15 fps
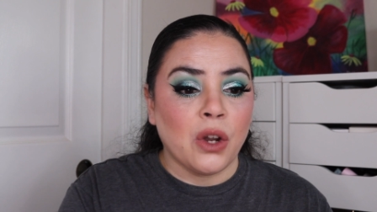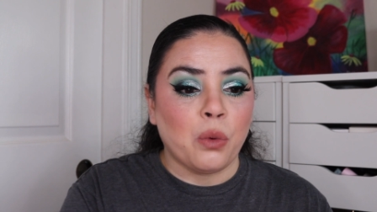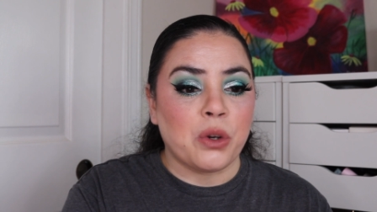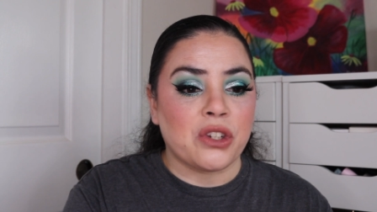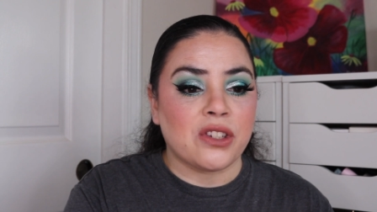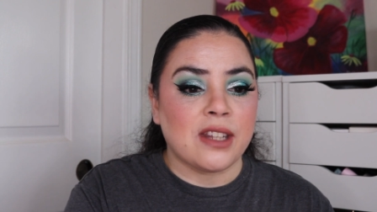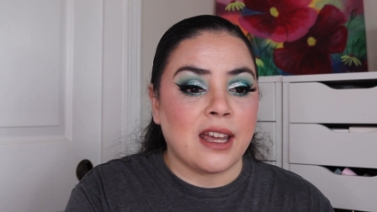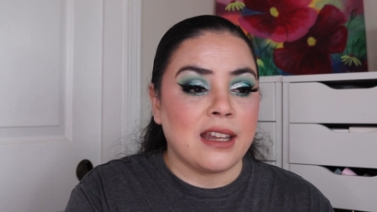
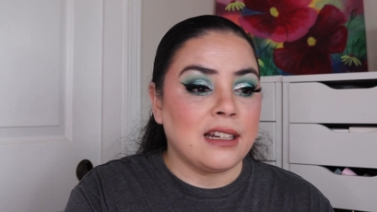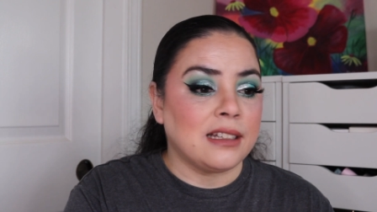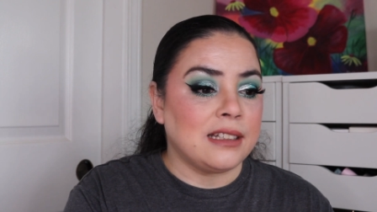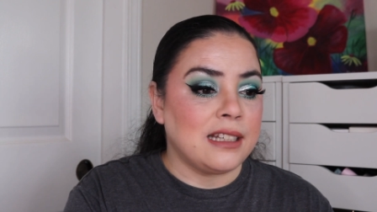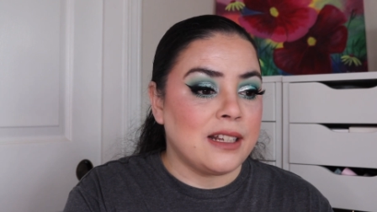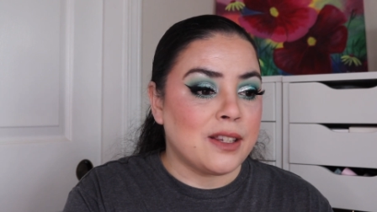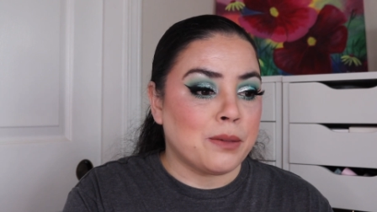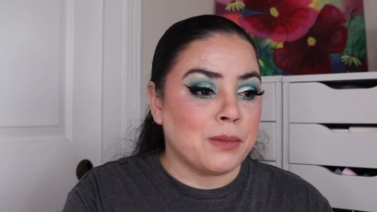which then
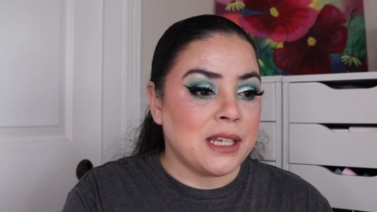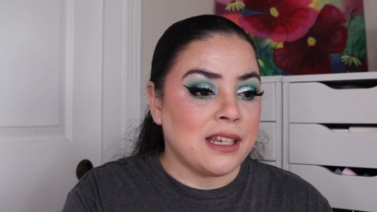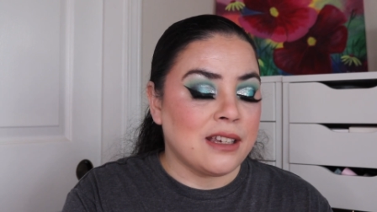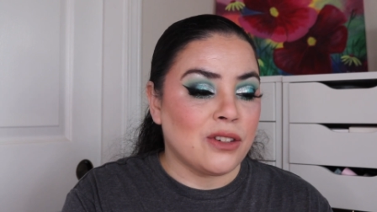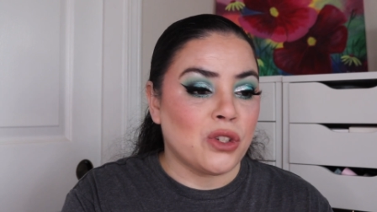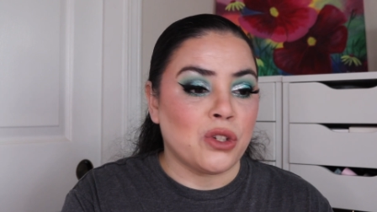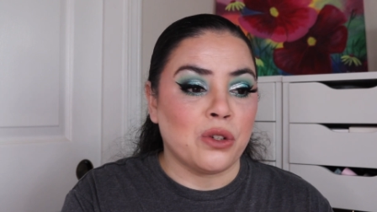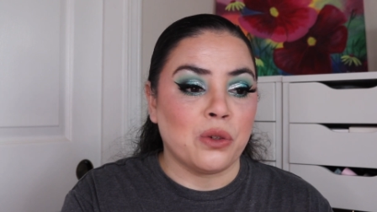leads me
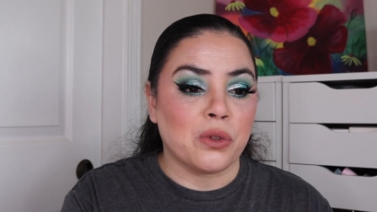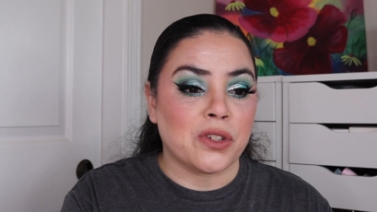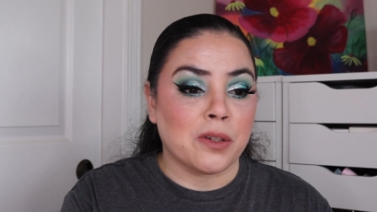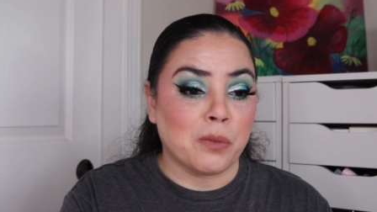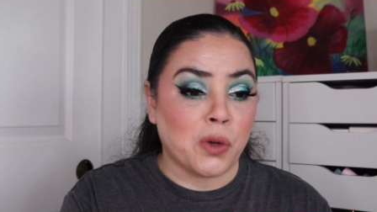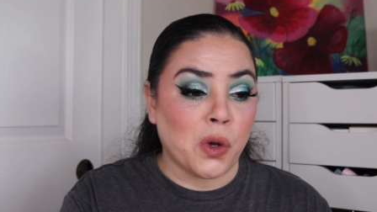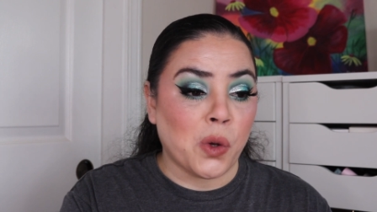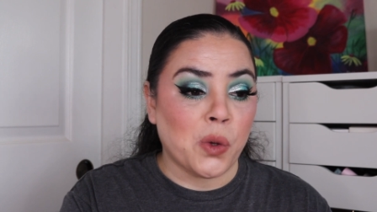into
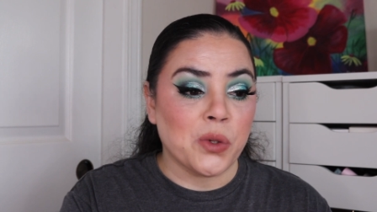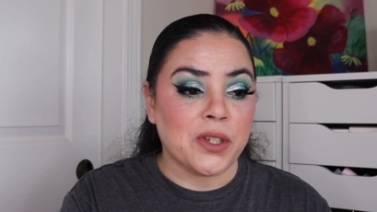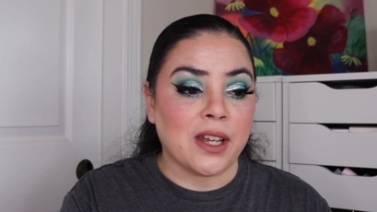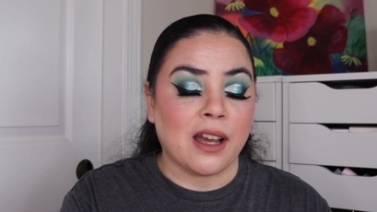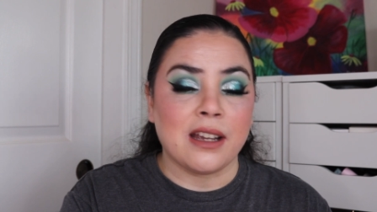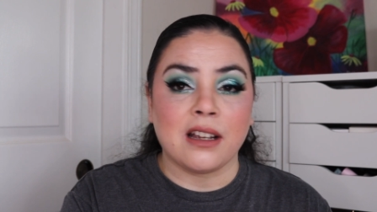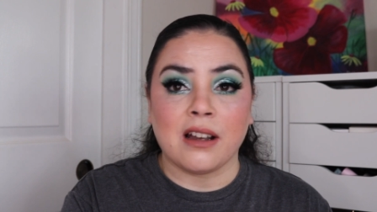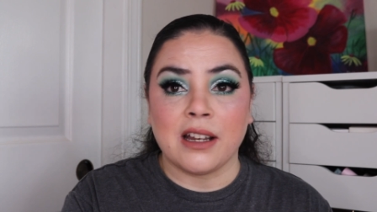some goals
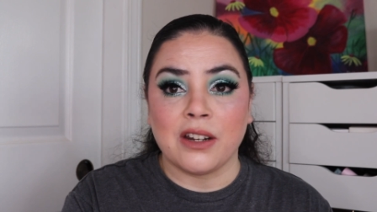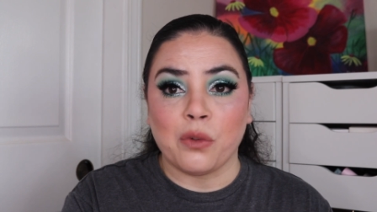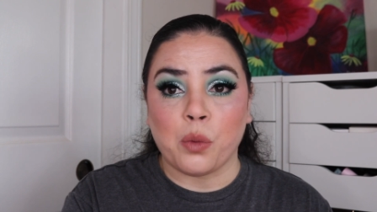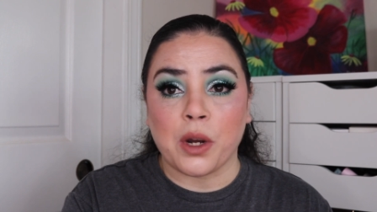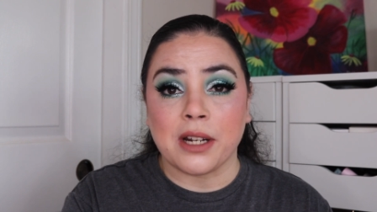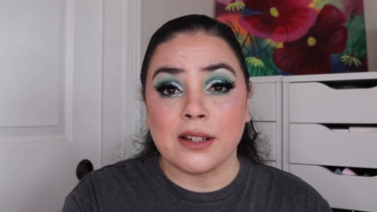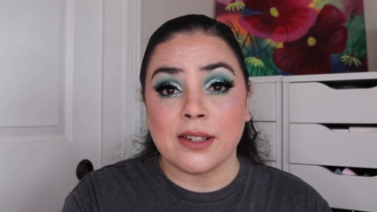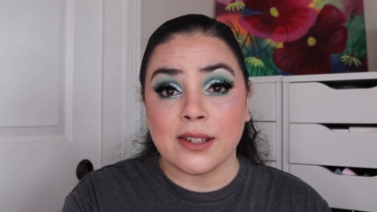that I kind of
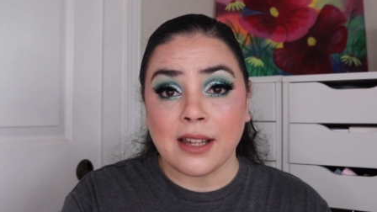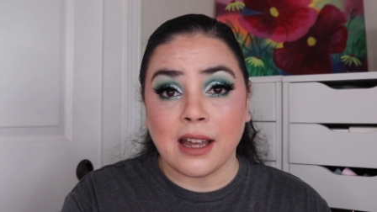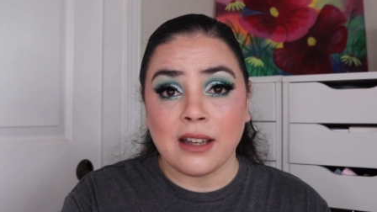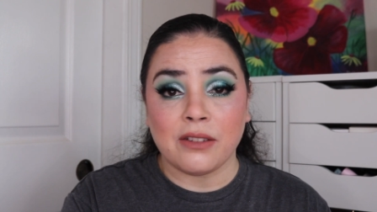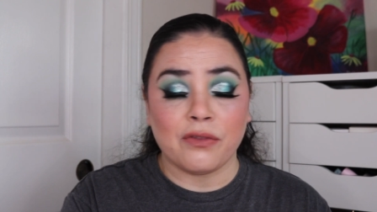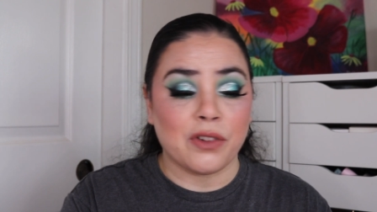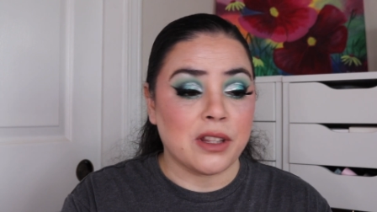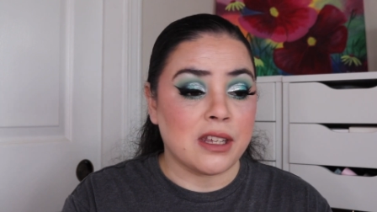want to
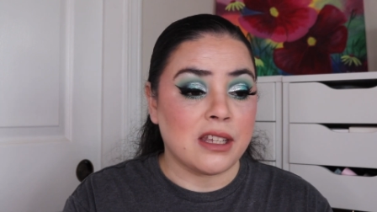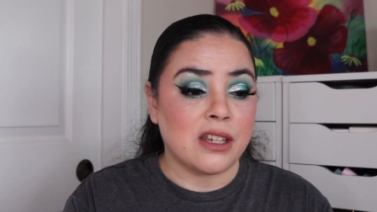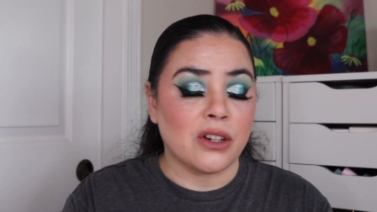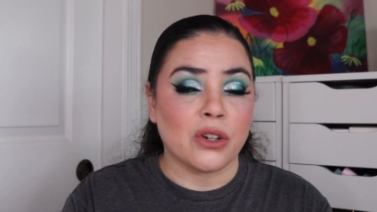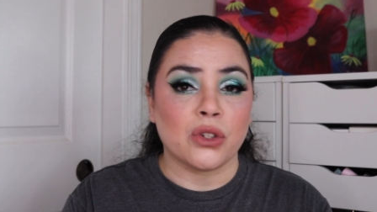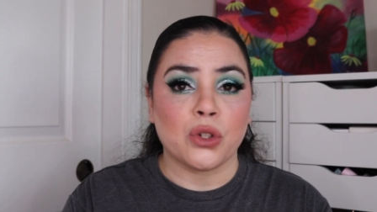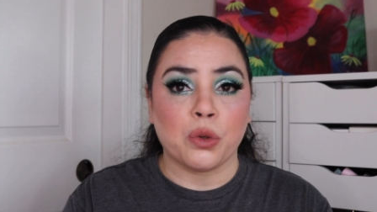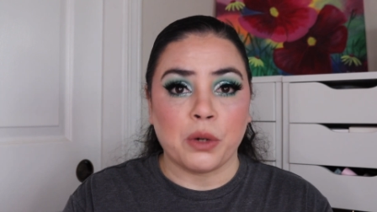set for the
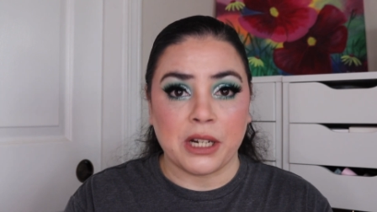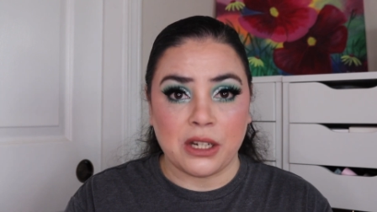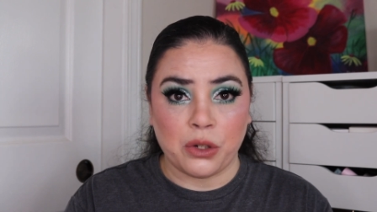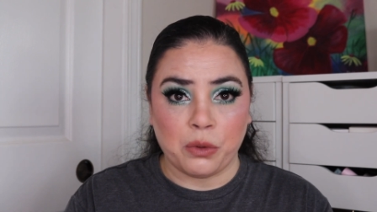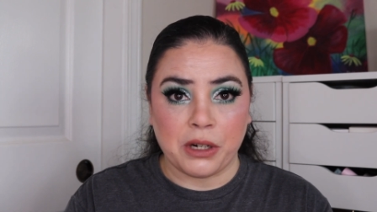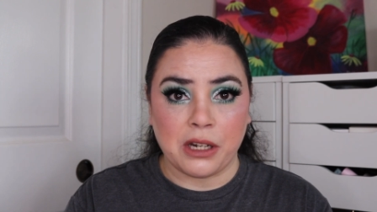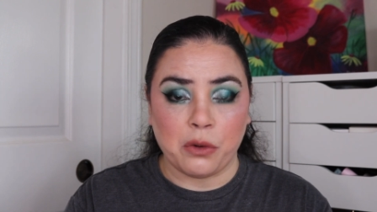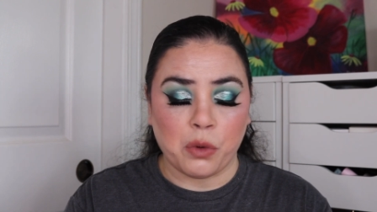year twenty
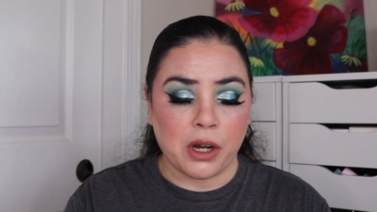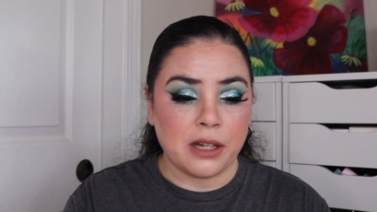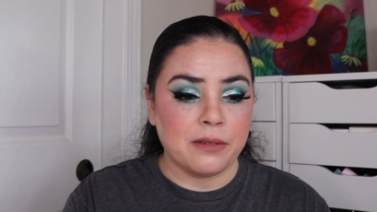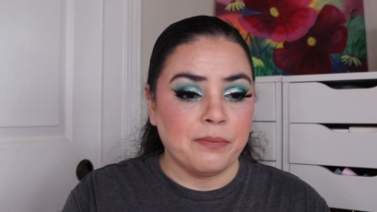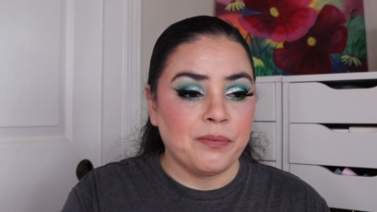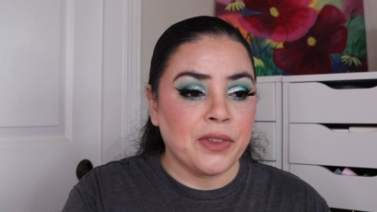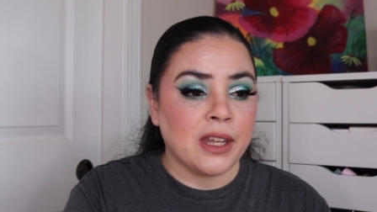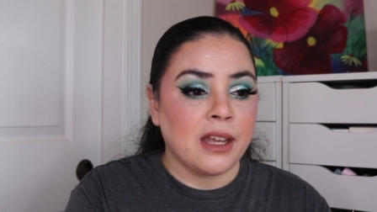twenty-one.
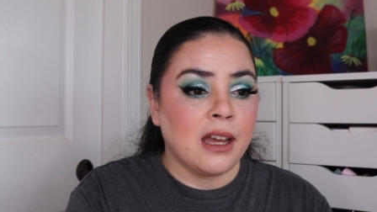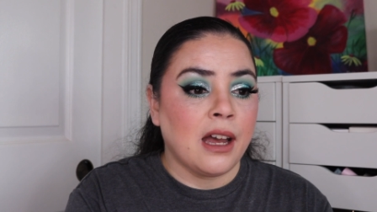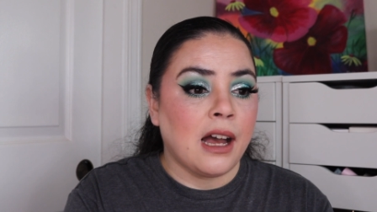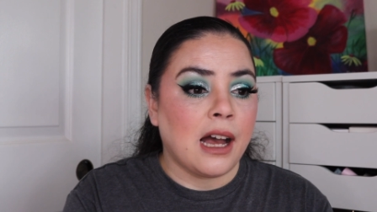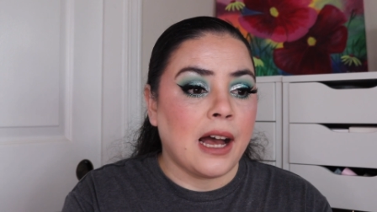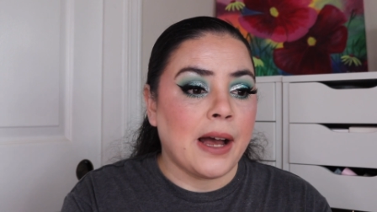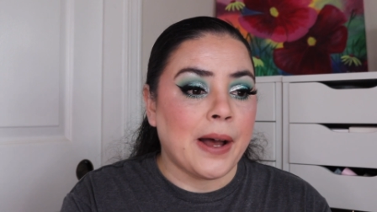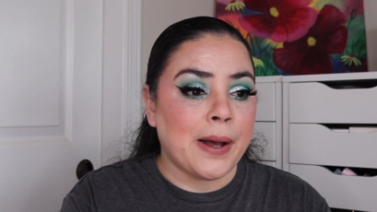
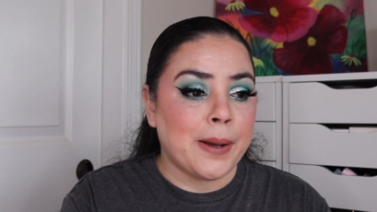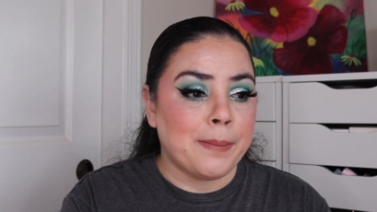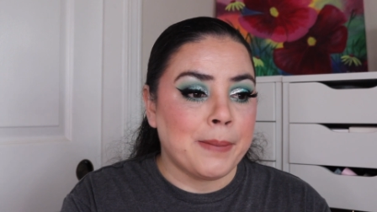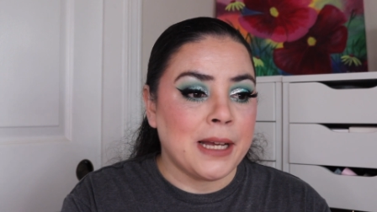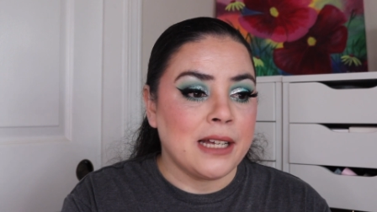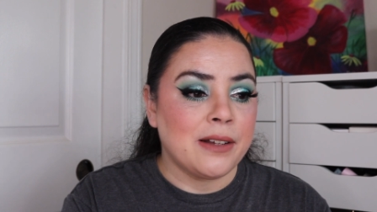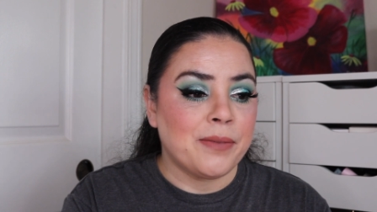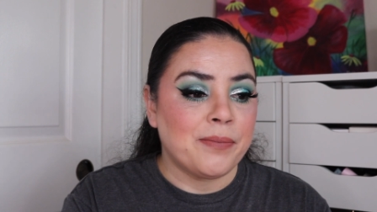Um,